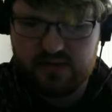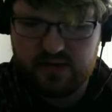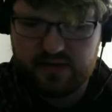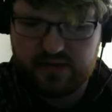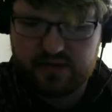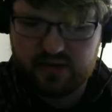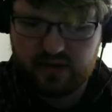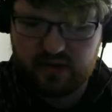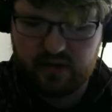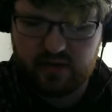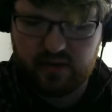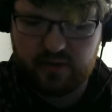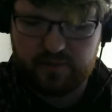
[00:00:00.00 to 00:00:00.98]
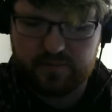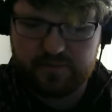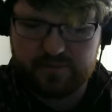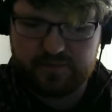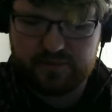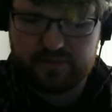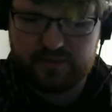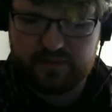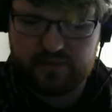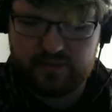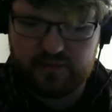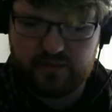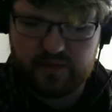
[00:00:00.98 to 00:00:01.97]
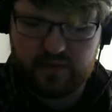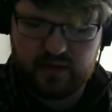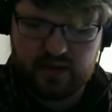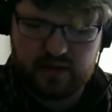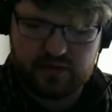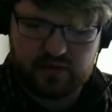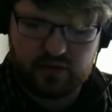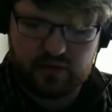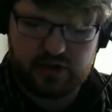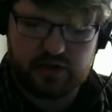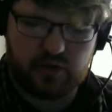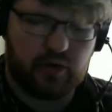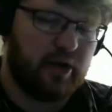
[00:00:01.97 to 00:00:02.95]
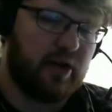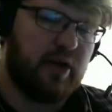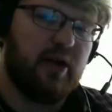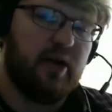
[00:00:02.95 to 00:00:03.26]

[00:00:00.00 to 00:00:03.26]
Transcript: So, long story short,